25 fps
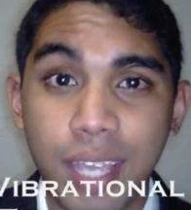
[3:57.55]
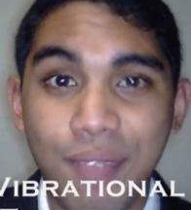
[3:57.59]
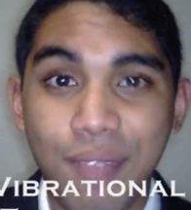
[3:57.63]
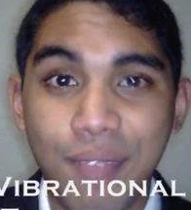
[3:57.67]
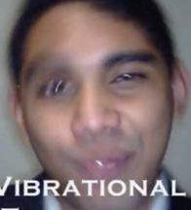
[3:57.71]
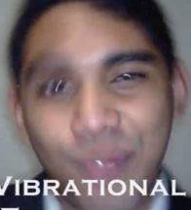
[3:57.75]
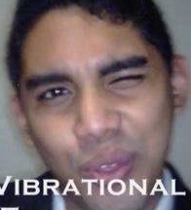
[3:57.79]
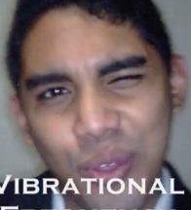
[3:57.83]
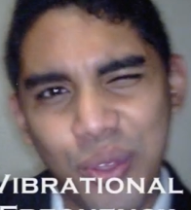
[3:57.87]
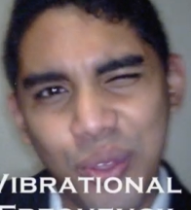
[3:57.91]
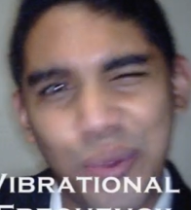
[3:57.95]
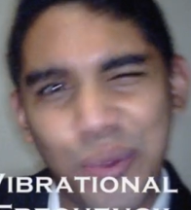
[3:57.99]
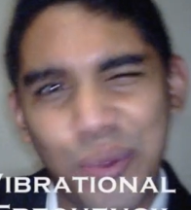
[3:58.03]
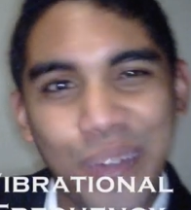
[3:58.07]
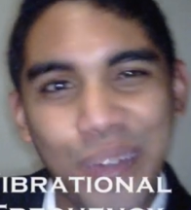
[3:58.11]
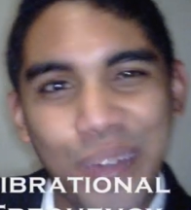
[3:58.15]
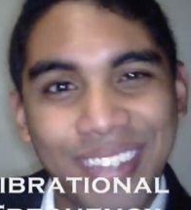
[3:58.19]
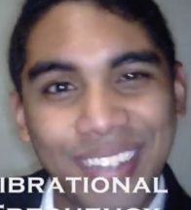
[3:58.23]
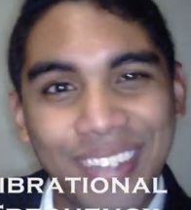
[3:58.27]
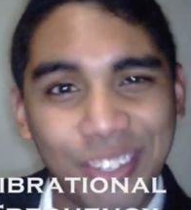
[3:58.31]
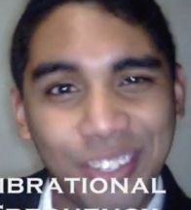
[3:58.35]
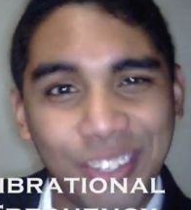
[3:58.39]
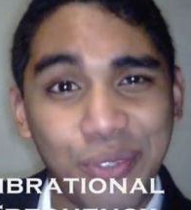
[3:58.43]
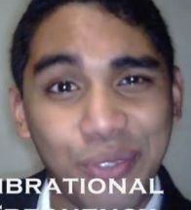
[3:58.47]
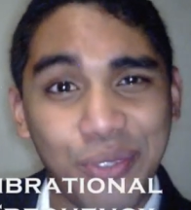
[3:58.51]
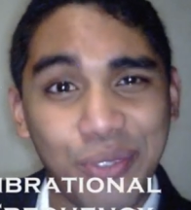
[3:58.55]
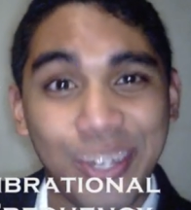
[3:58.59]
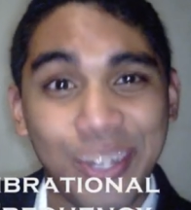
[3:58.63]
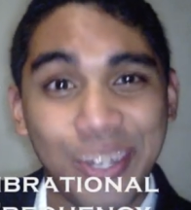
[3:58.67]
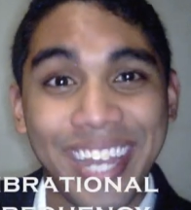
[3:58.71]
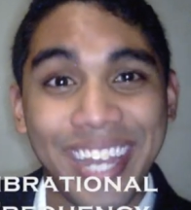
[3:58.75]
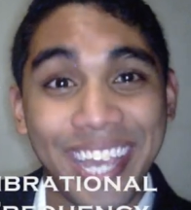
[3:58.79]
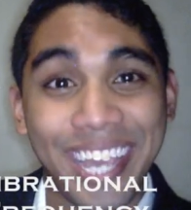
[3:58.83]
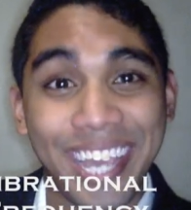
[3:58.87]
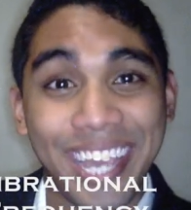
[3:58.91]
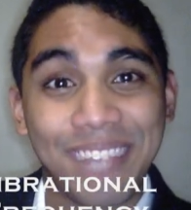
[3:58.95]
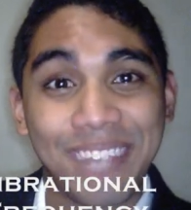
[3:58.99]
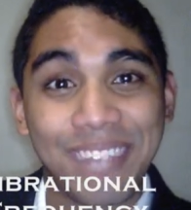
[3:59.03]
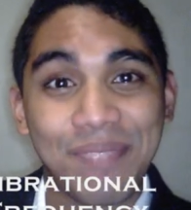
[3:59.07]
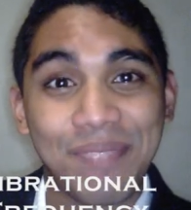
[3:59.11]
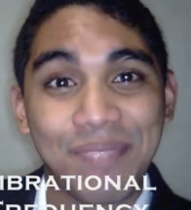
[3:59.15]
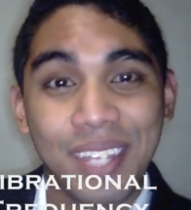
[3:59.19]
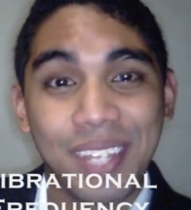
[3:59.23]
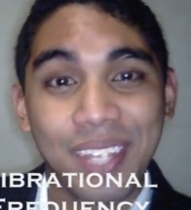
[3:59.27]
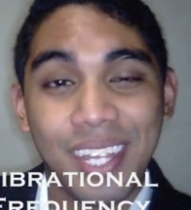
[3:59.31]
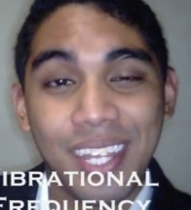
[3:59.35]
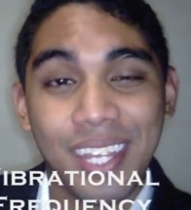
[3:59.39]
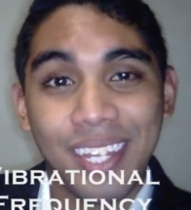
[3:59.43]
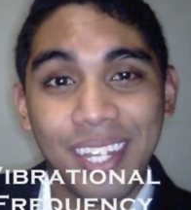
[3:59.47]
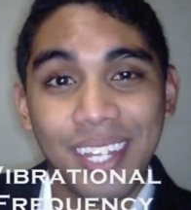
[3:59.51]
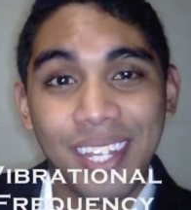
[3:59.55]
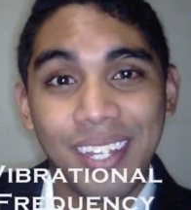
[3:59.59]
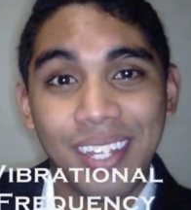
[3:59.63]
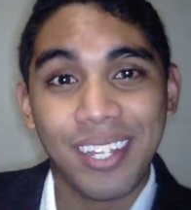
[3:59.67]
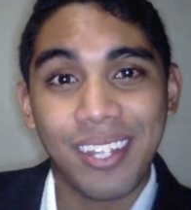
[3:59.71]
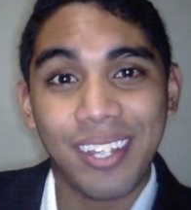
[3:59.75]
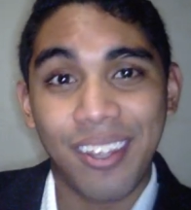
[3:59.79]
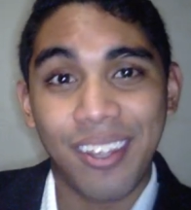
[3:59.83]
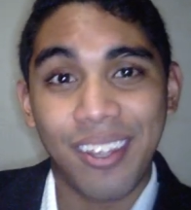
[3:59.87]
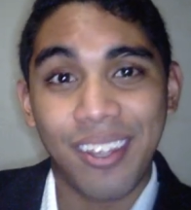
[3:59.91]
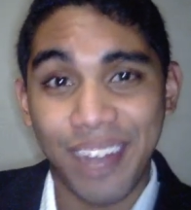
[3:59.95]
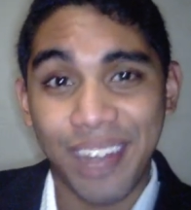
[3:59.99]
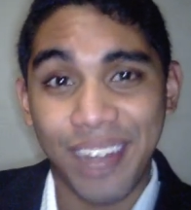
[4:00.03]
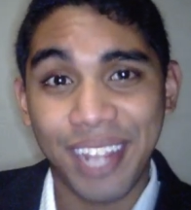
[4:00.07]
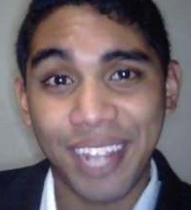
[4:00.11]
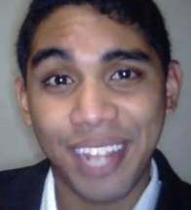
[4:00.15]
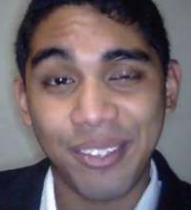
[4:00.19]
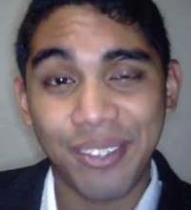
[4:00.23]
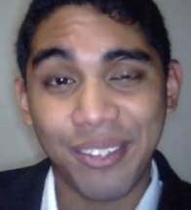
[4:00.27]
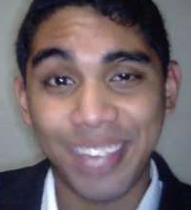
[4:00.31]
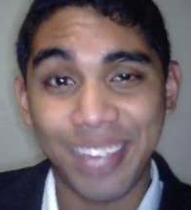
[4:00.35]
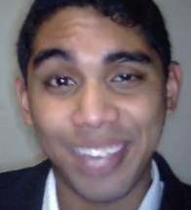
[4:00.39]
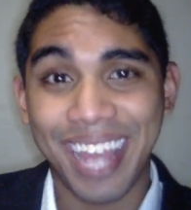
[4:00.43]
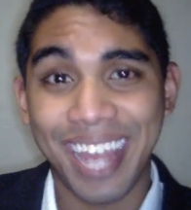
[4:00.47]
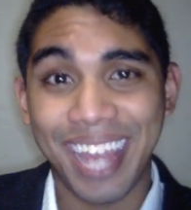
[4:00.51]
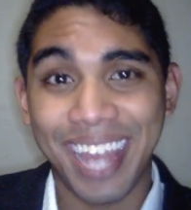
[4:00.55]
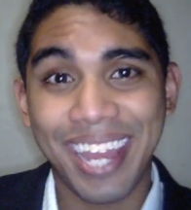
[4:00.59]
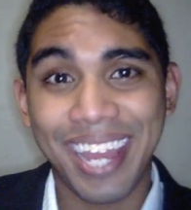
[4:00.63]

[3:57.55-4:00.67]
for the rest of your day. Alright, you get